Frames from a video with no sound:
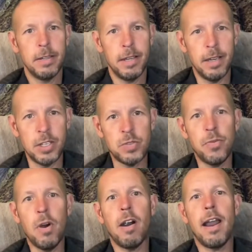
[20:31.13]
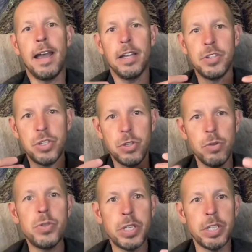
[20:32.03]
as far as
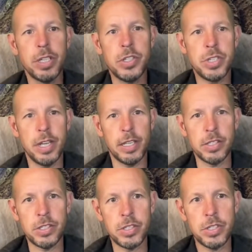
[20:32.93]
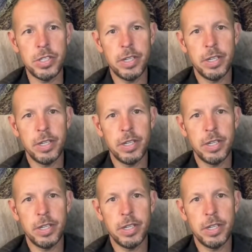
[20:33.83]
using these things